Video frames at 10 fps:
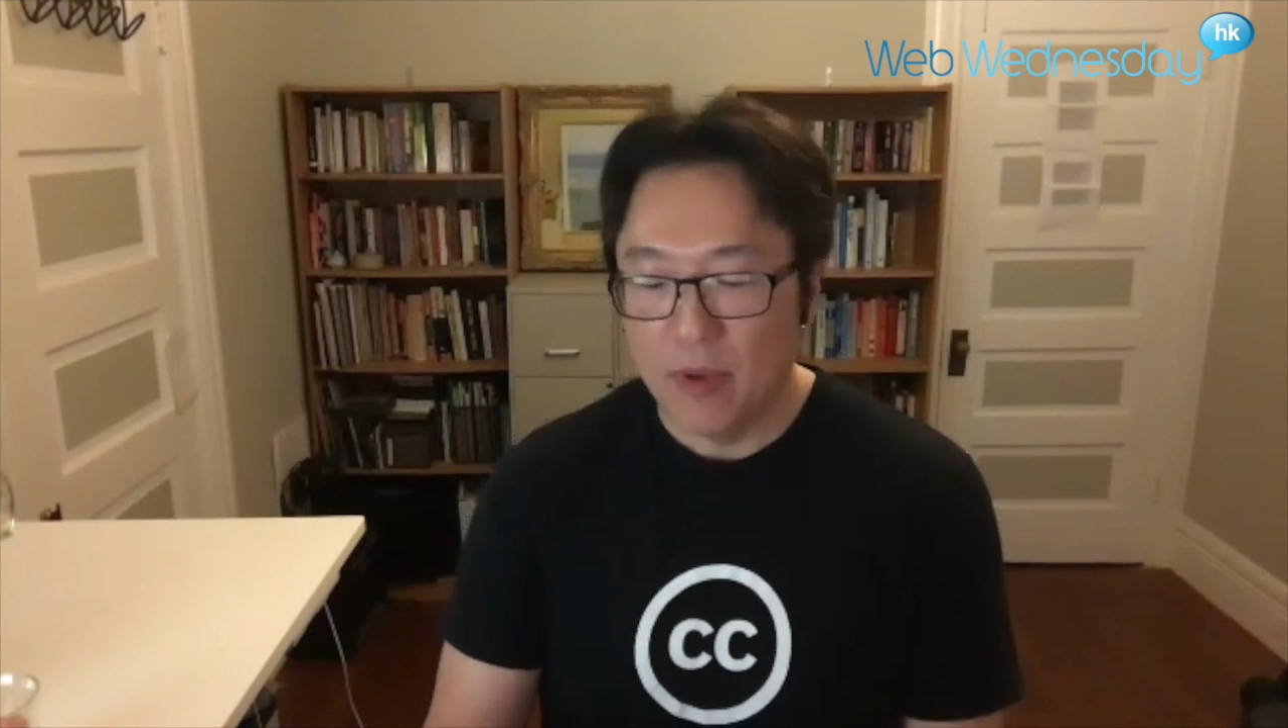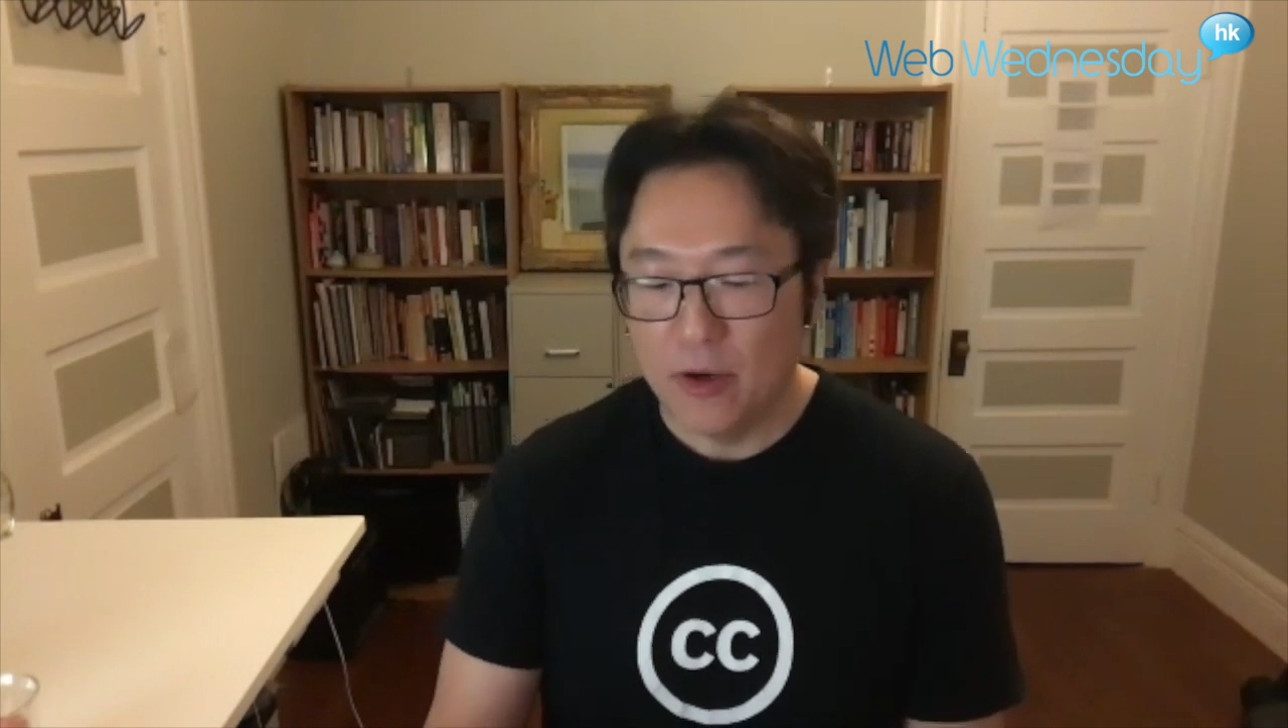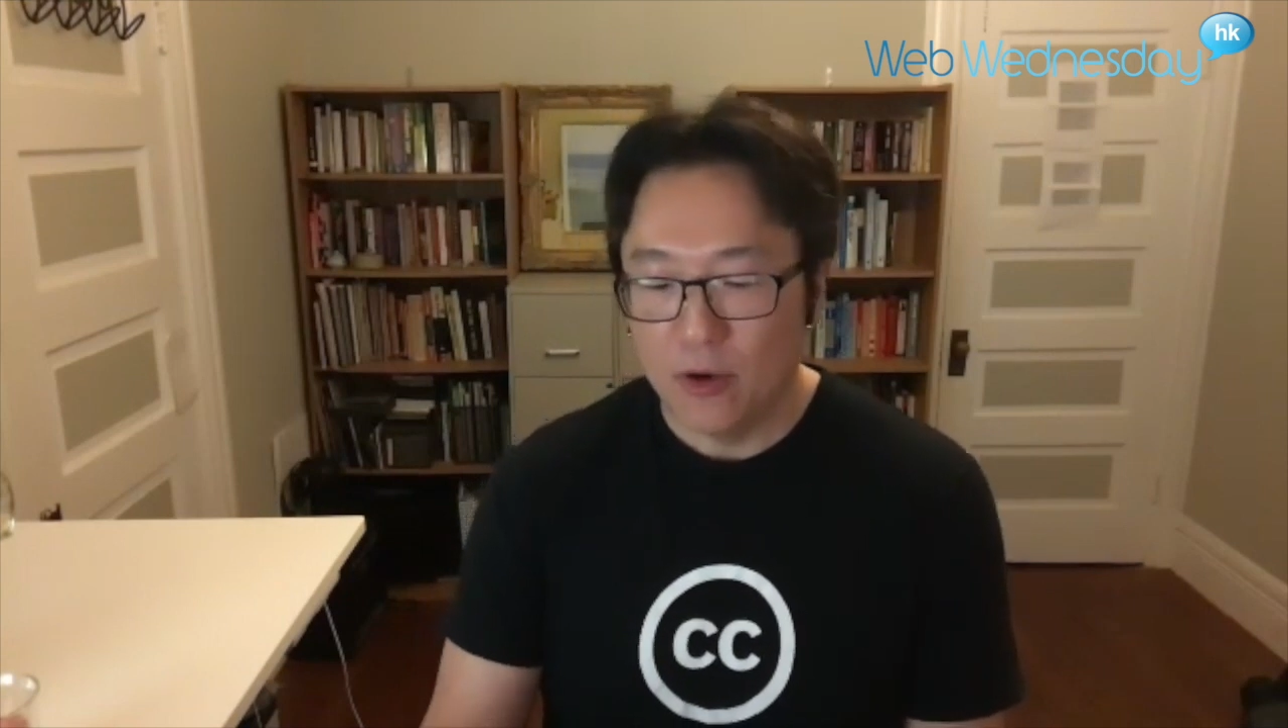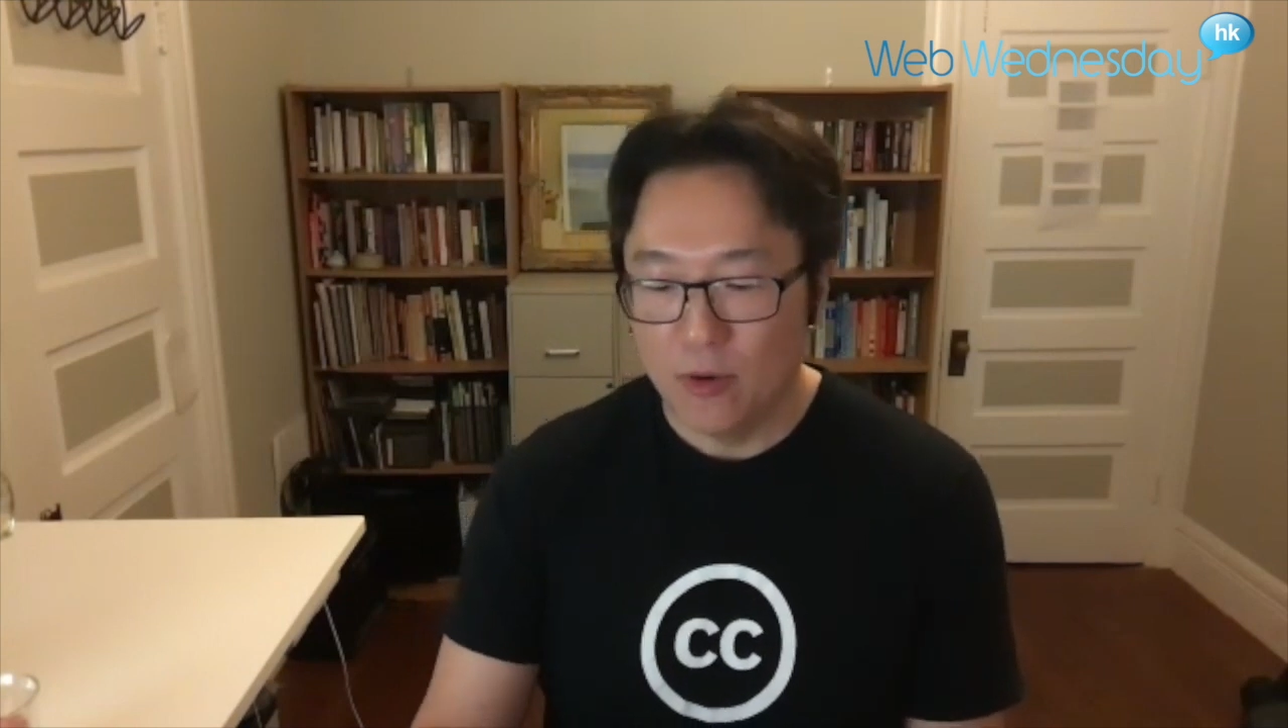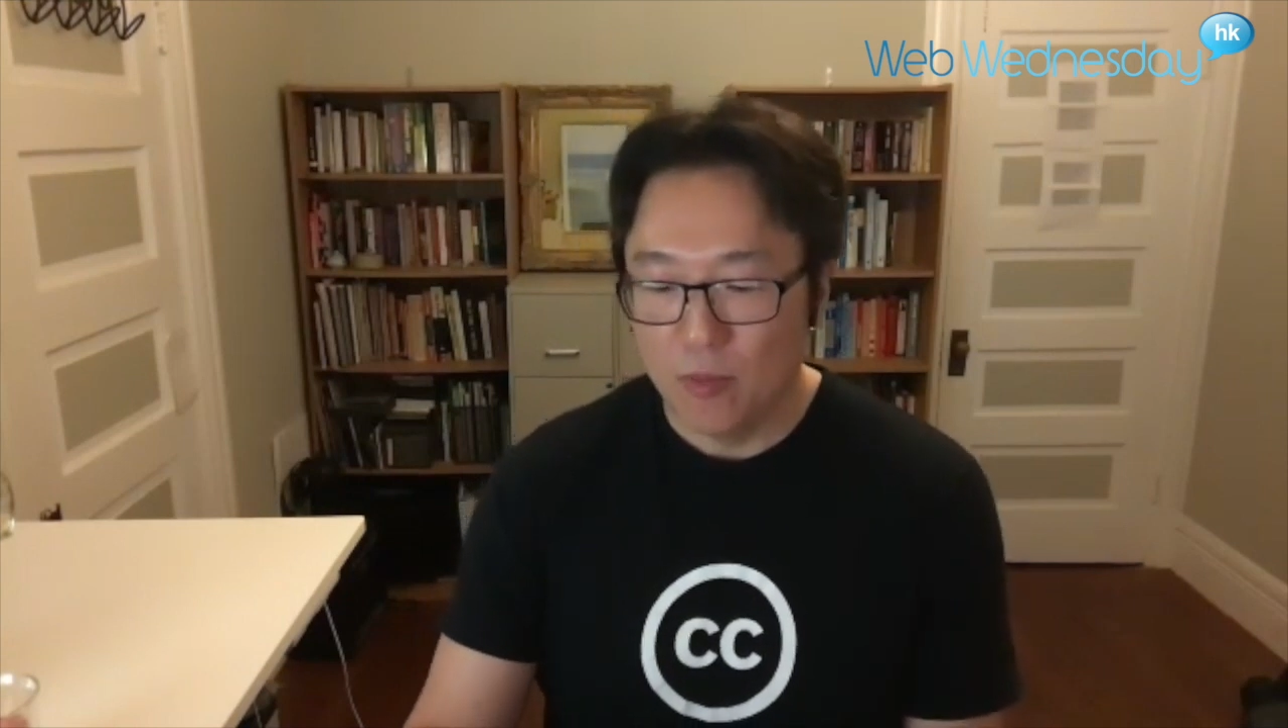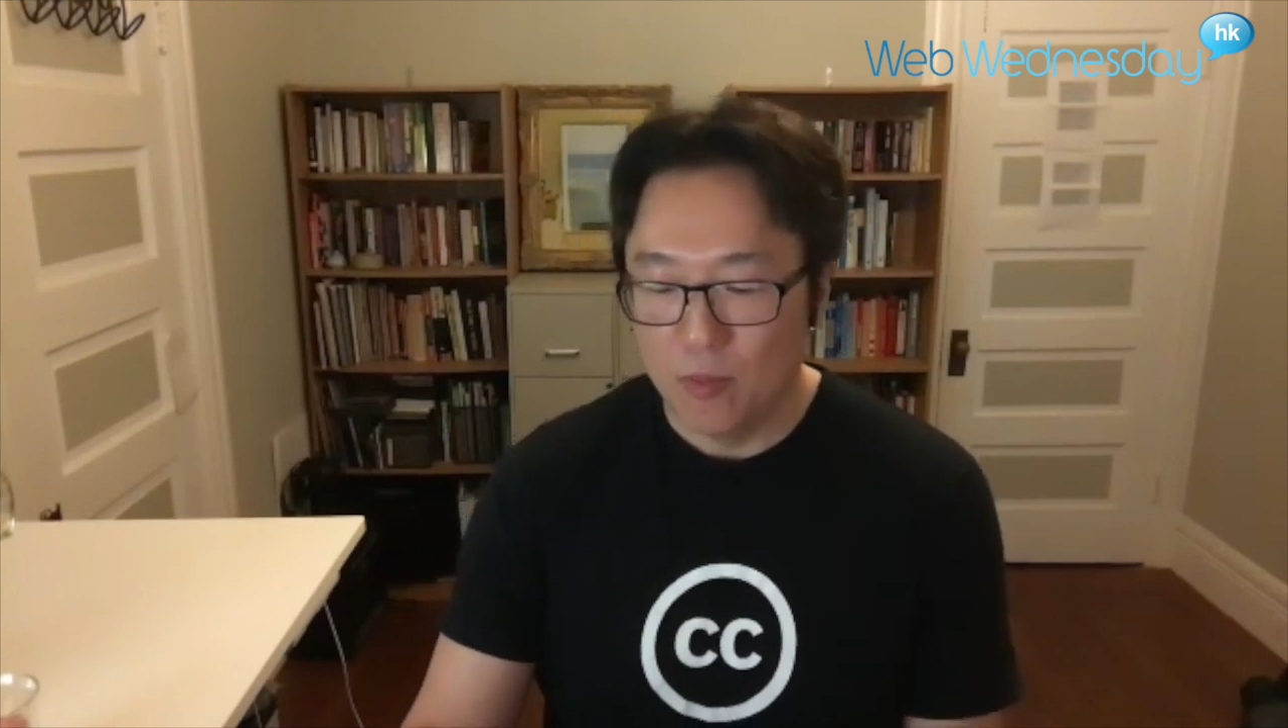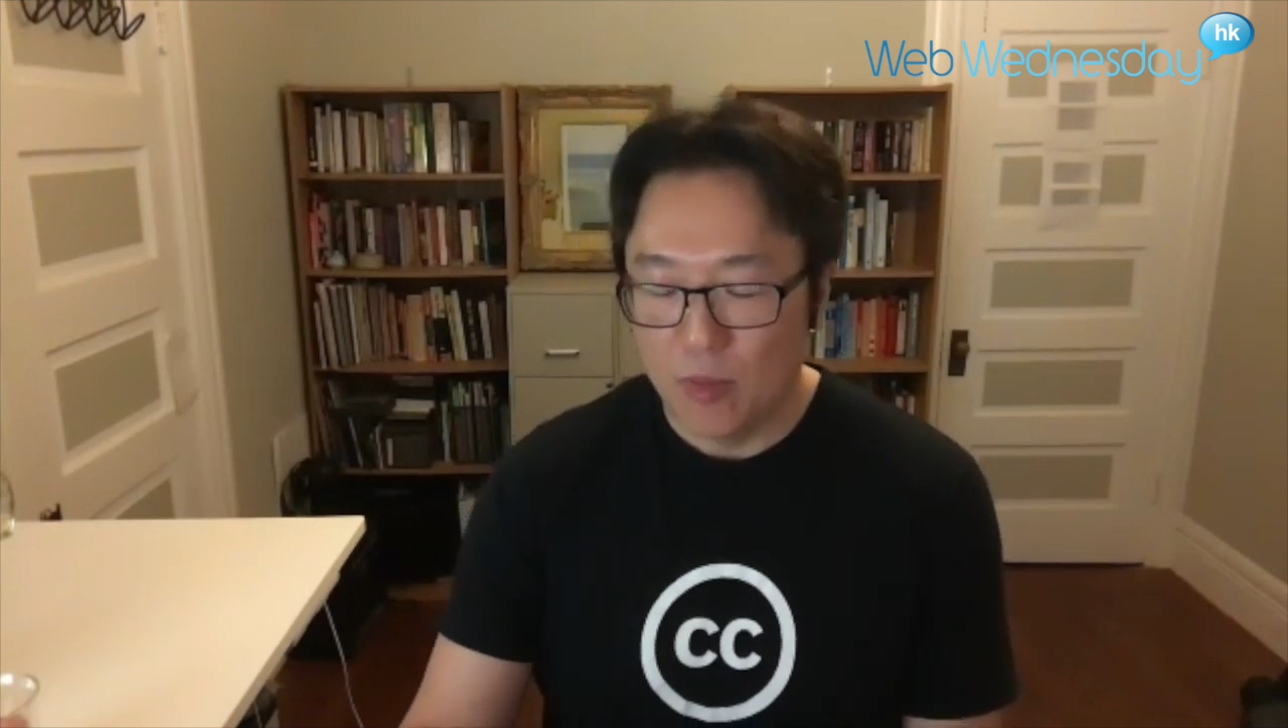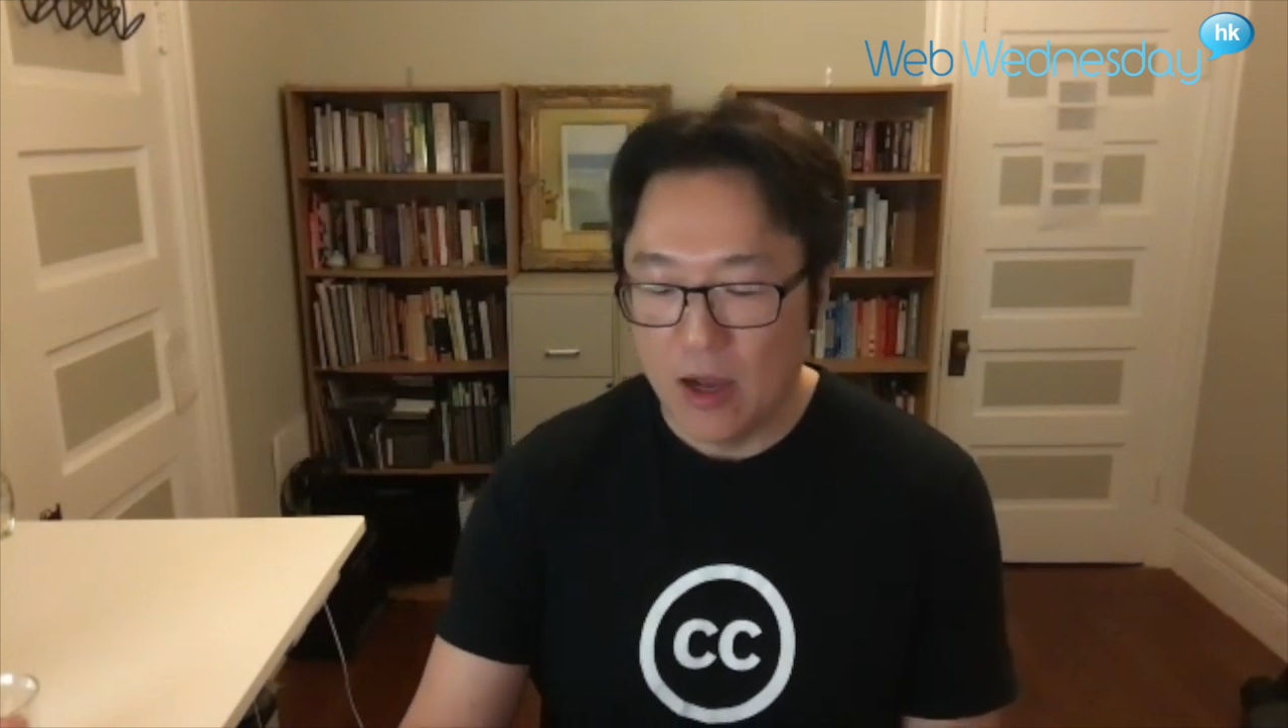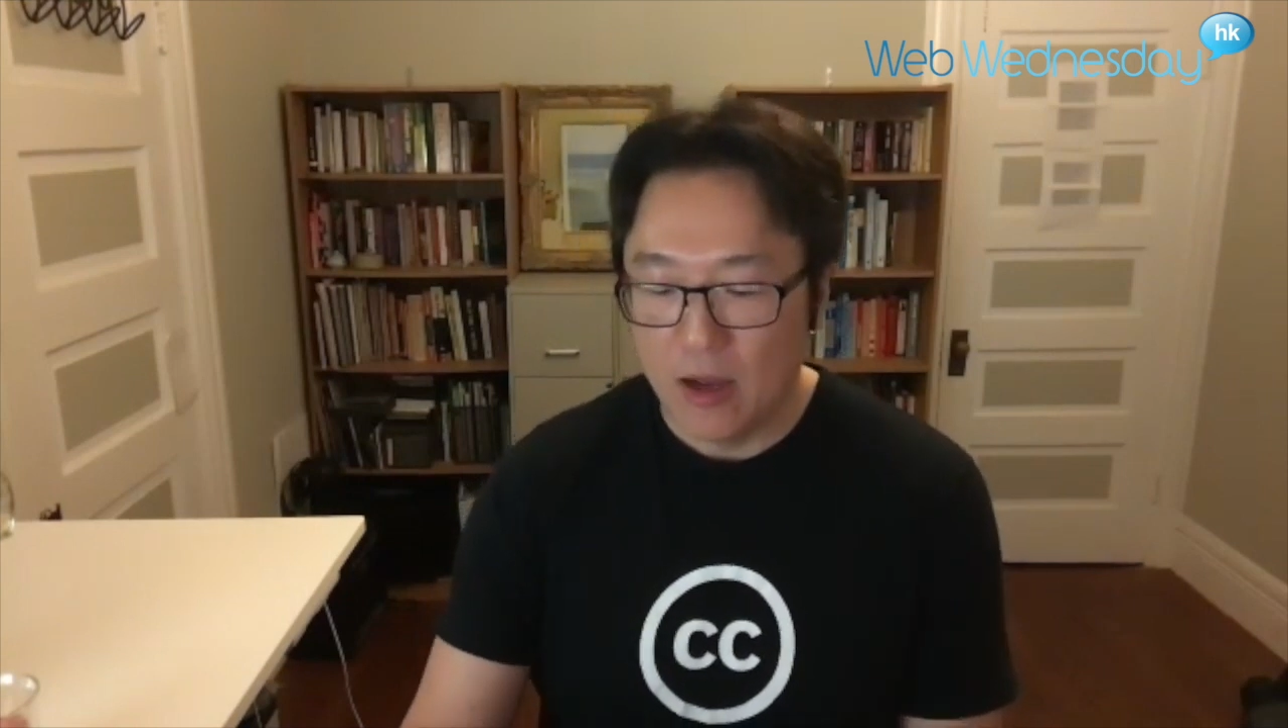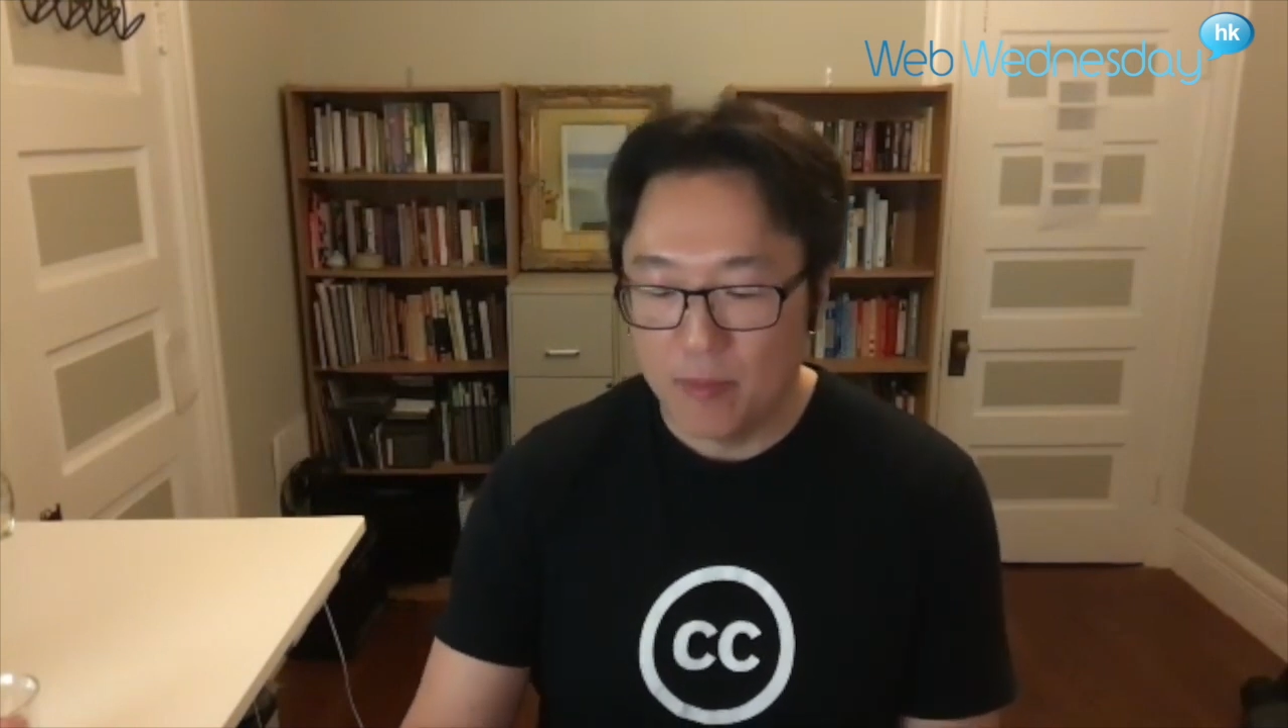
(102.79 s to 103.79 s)
better
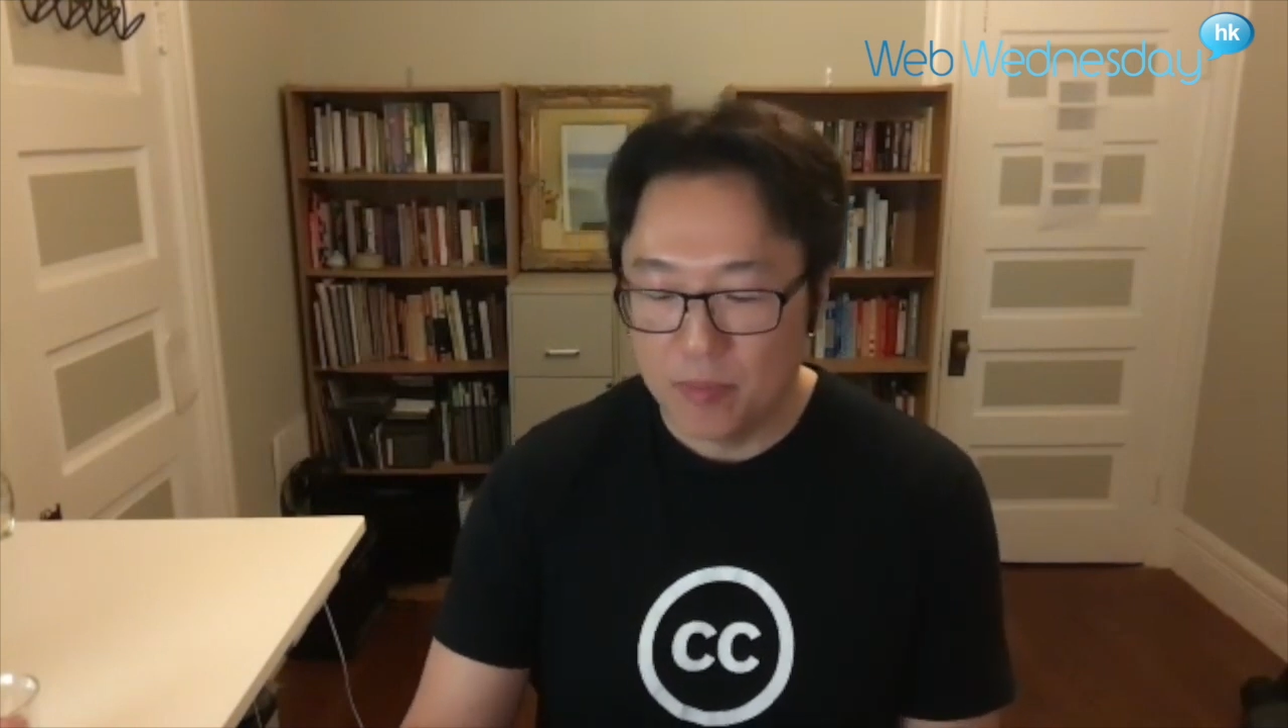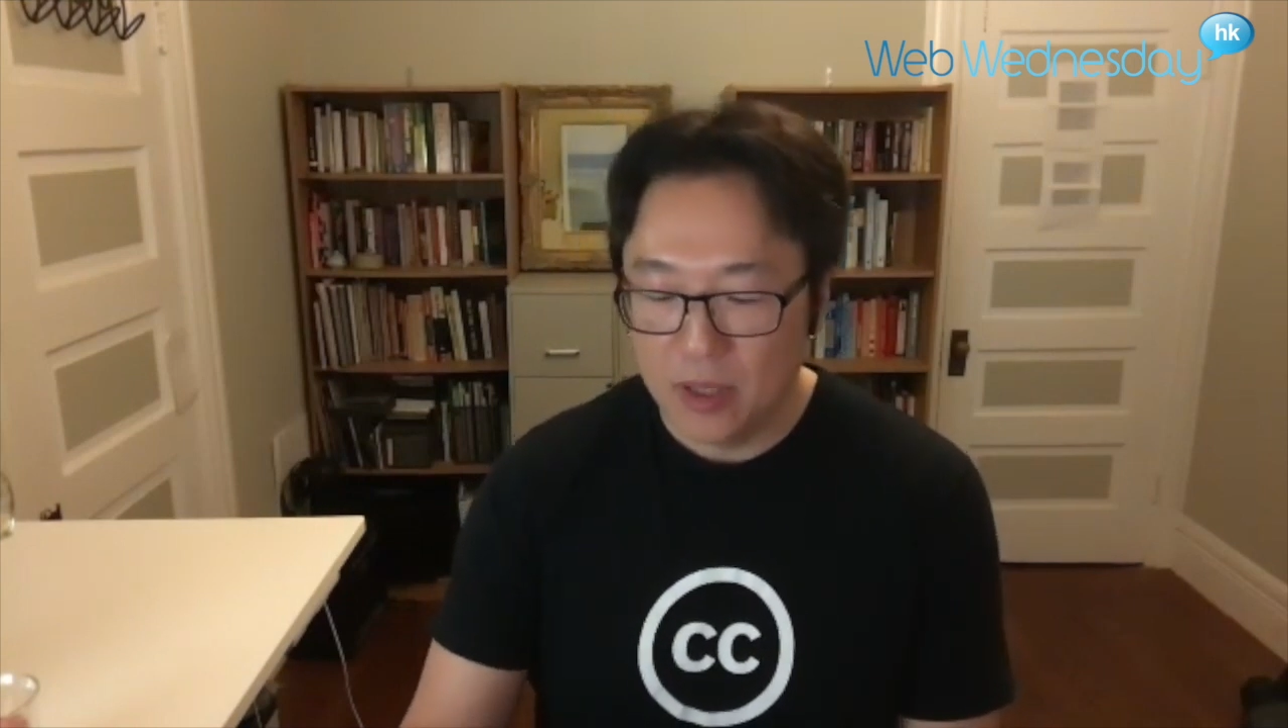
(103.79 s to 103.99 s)
uh,